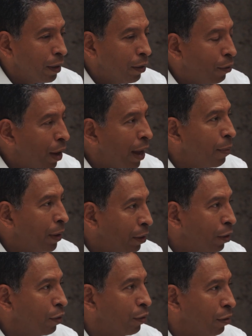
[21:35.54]
grabbing
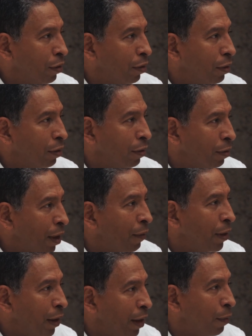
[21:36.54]
those
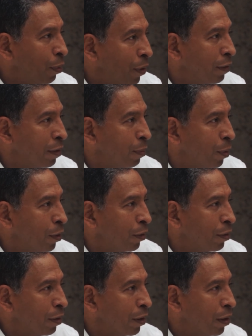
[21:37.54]
7 key
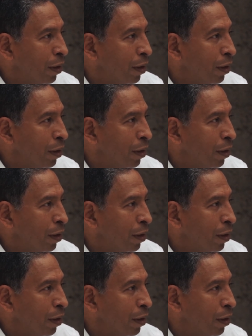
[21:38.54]
principles